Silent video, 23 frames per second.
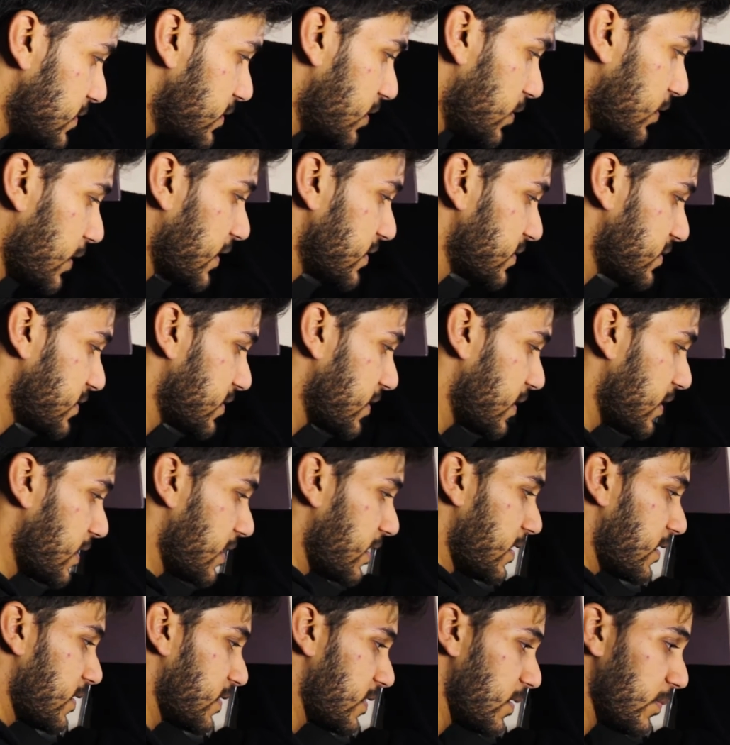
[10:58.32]
you know, as
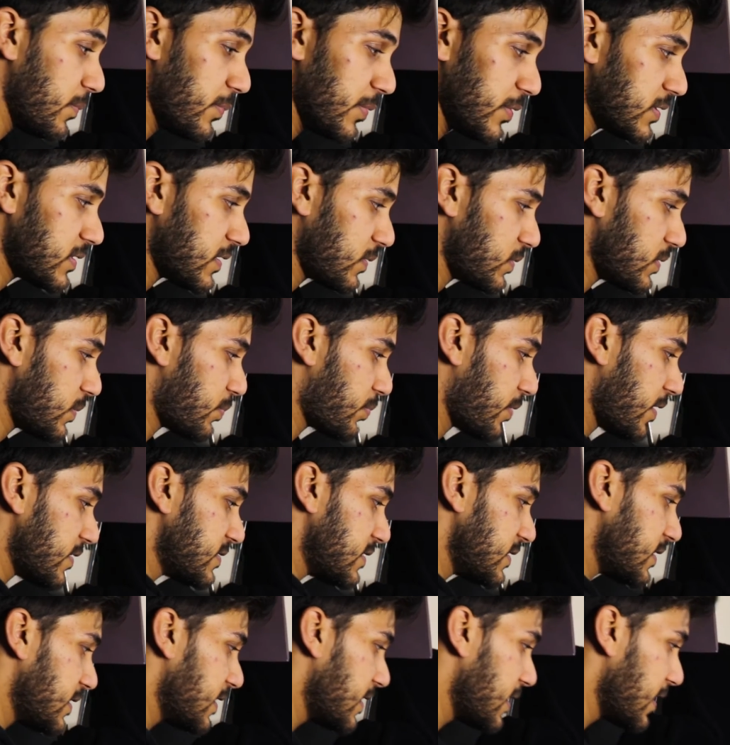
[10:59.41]
the button when you
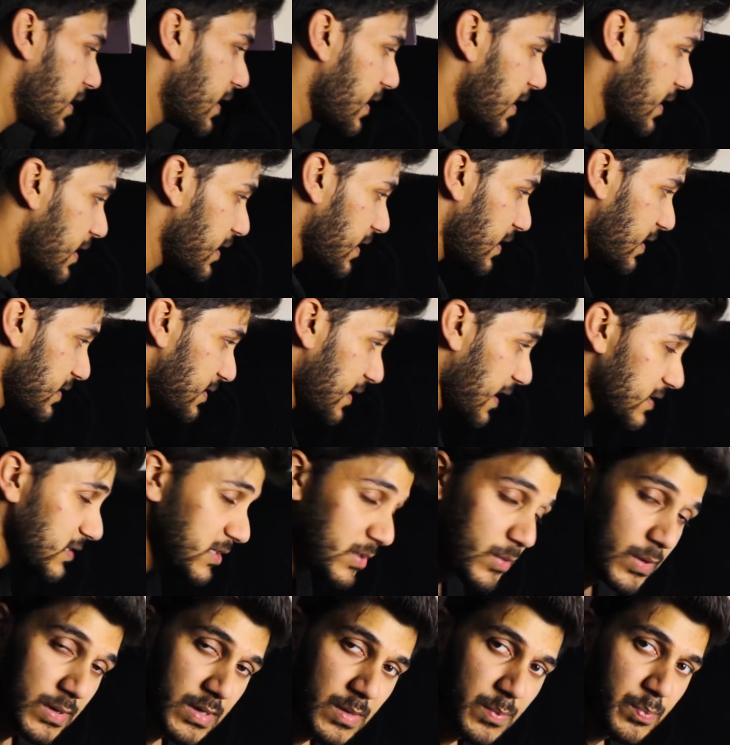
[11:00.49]
press it, it's
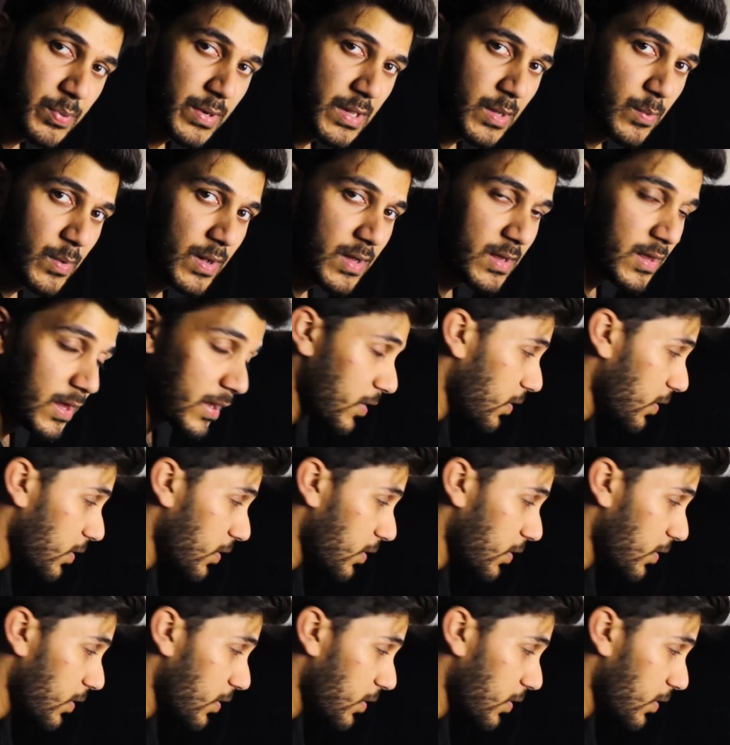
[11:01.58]
actually working pretty well. A